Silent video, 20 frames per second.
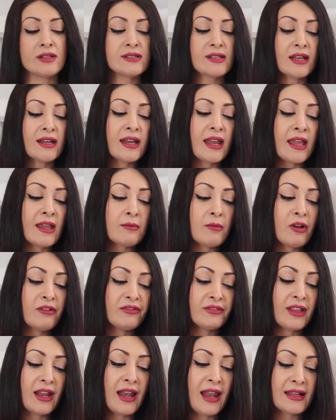is the name
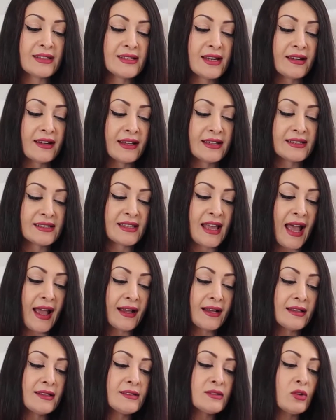of the letter
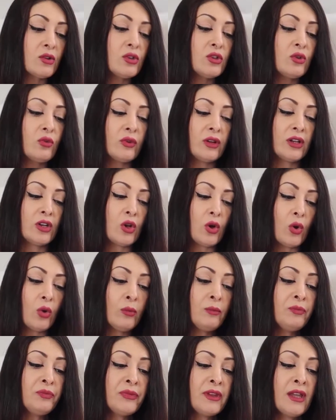exactly, so you will
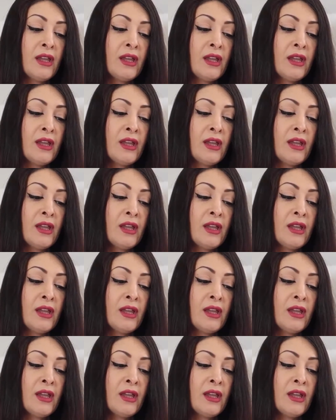know.